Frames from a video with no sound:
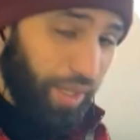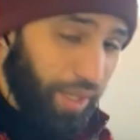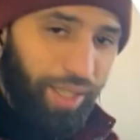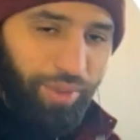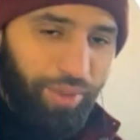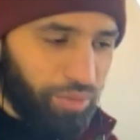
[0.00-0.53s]

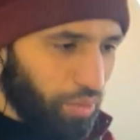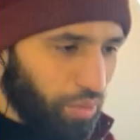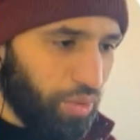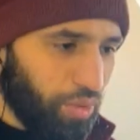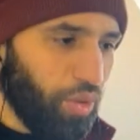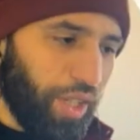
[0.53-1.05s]
them they,
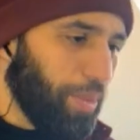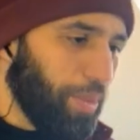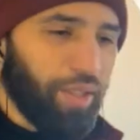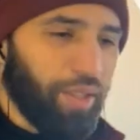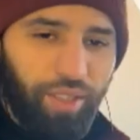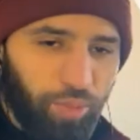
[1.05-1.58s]
okay
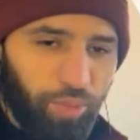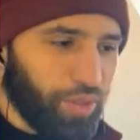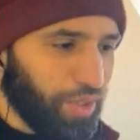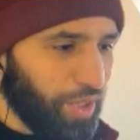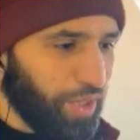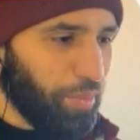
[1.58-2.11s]
but that was a
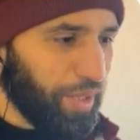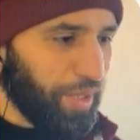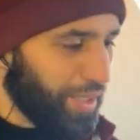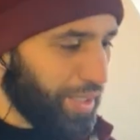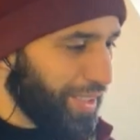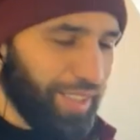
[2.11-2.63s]
little
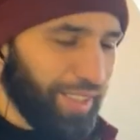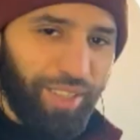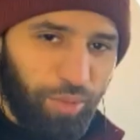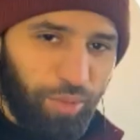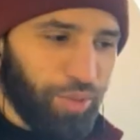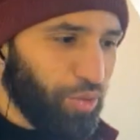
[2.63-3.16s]
bit
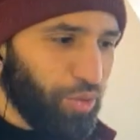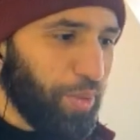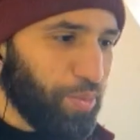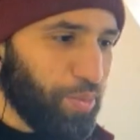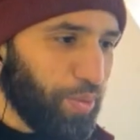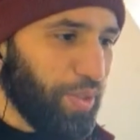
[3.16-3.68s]
that was too
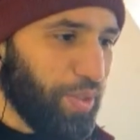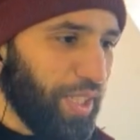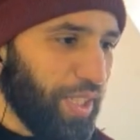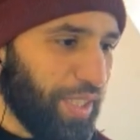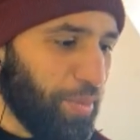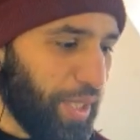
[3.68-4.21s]
much
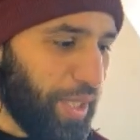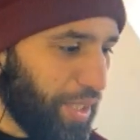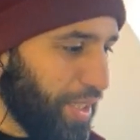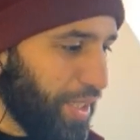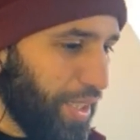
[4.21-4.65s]
brutality but